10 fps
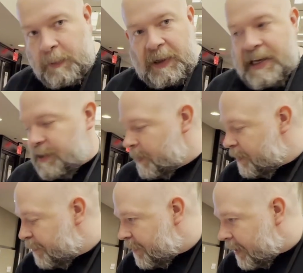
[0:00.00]
replacement
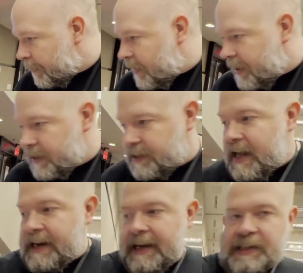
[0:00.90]
VIC because
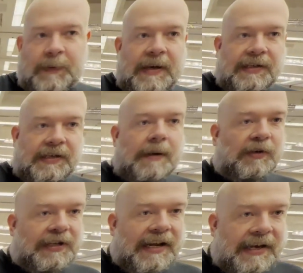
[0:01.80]
that gets me
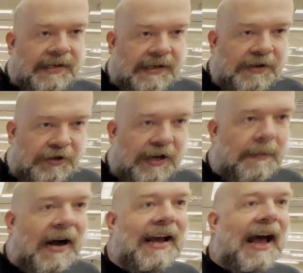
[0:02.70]
simultaneous
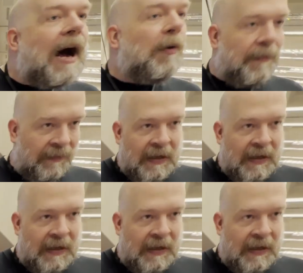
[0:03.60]
HDMI out.